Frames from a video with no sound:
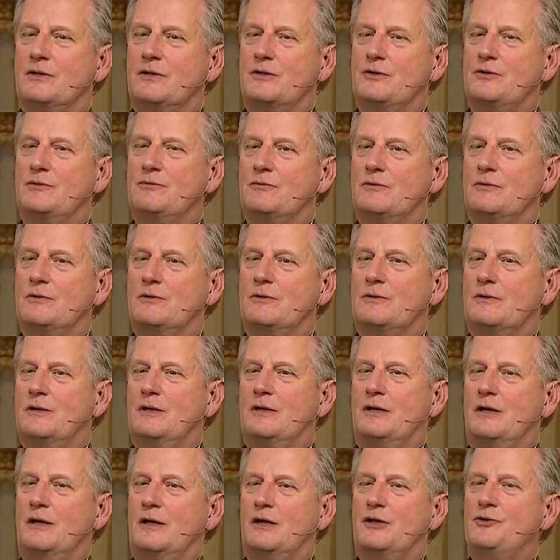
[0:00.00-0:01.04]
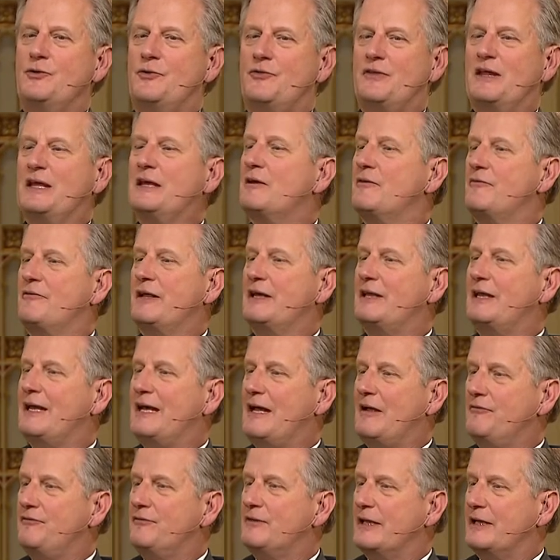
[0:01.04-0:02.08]
Can you think of any
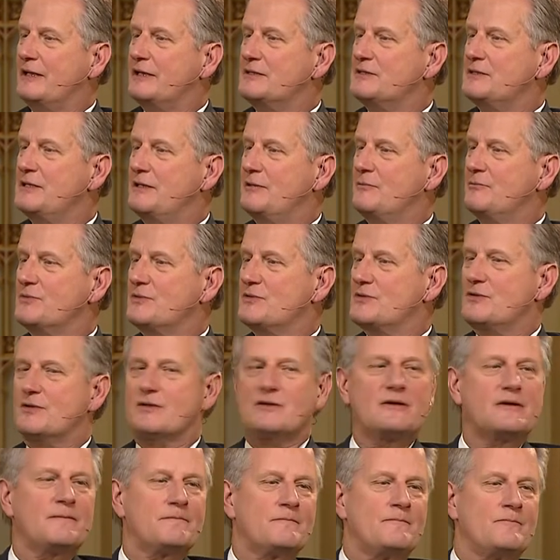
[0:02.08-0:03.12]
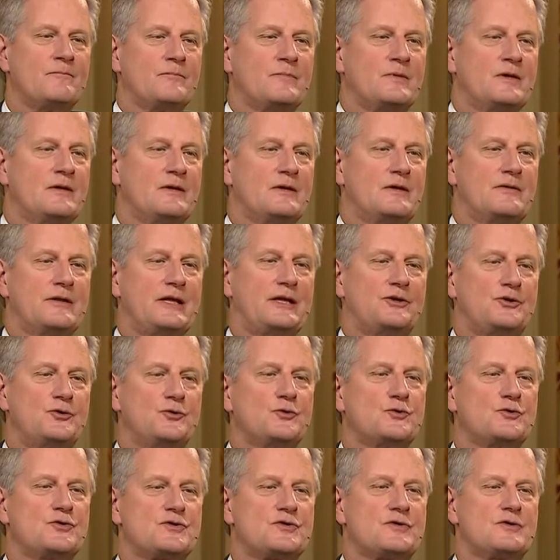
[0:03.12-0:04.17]
athletic teams that
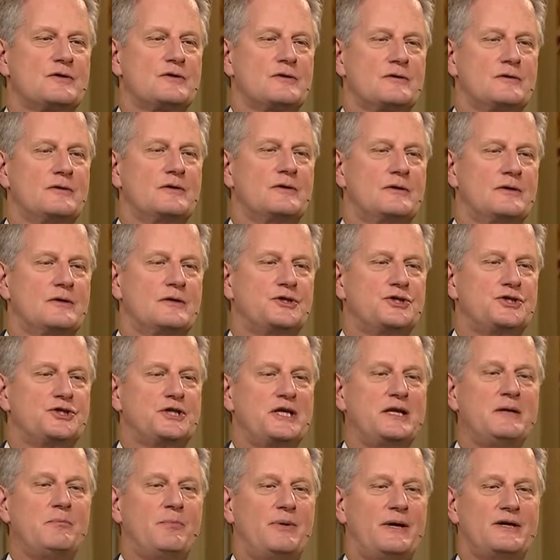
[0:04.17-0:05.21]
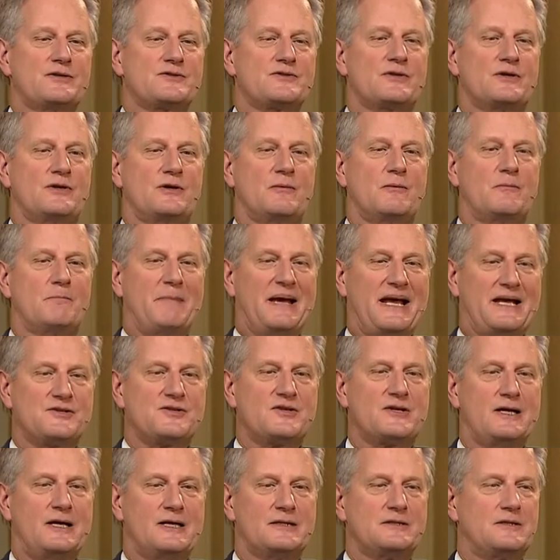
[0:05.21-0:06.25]
use sheep as their
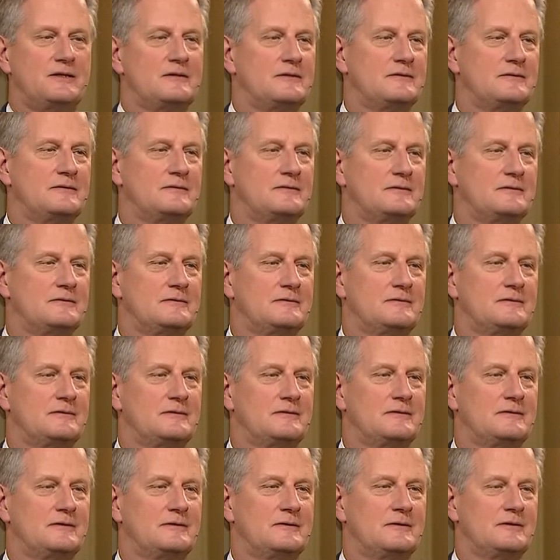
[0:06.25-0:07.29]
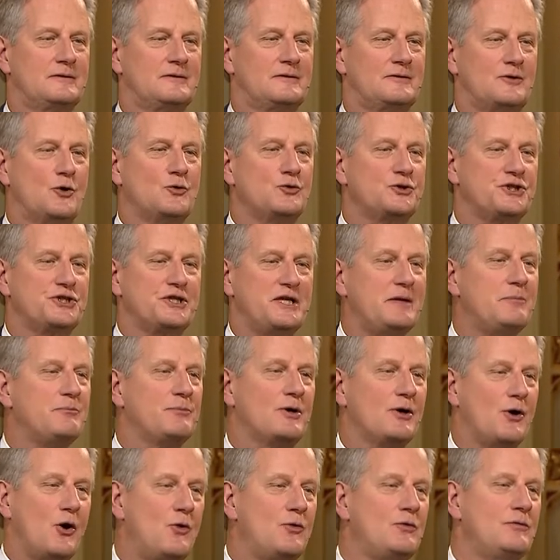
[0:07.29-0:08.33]
mascot? Go sheep,
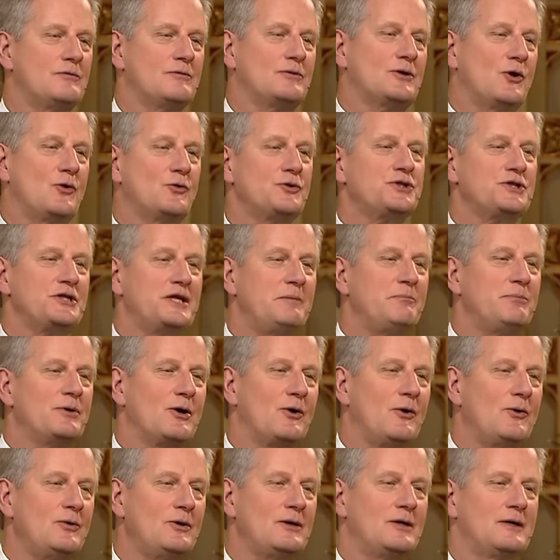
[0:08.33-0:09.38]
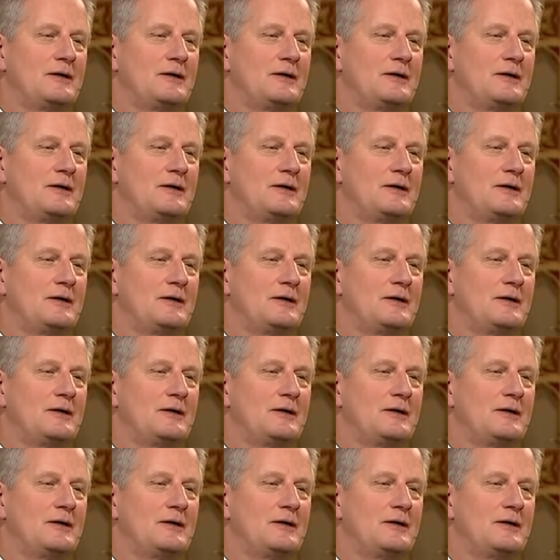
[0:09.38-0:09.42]
go. Go sheep, go.